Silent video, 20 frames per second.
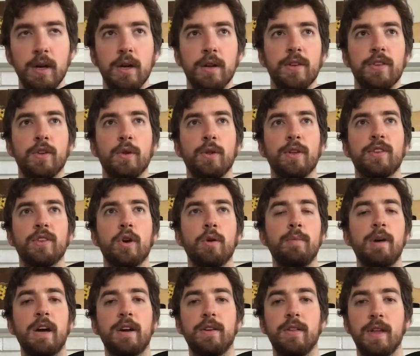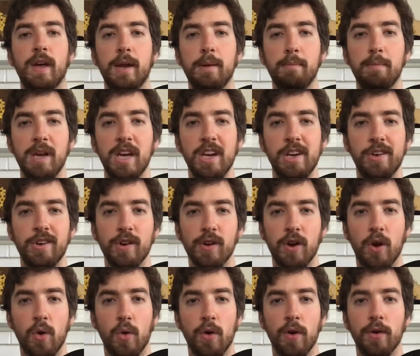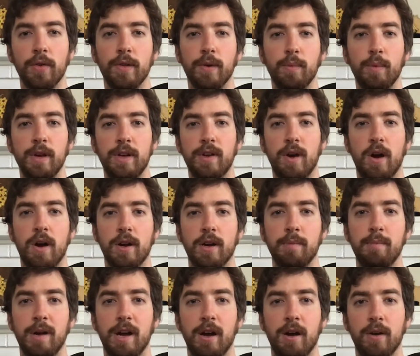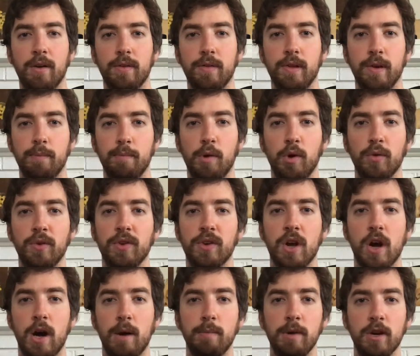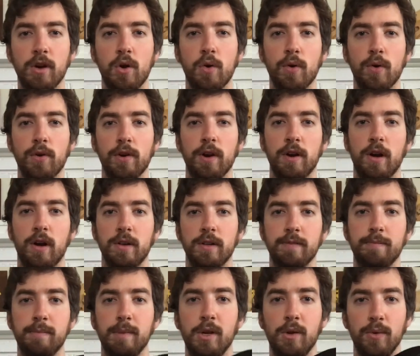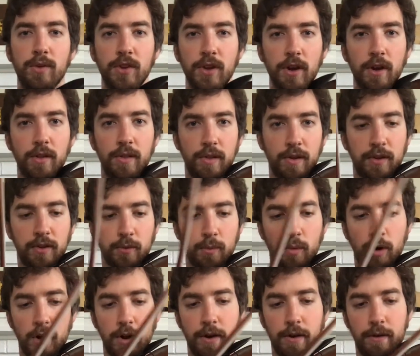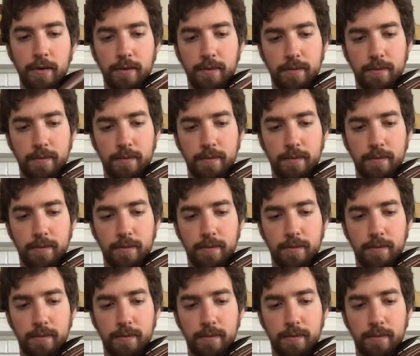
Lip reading: So let's go back to that major chord that we talked about, the most common chord in all of music, this one.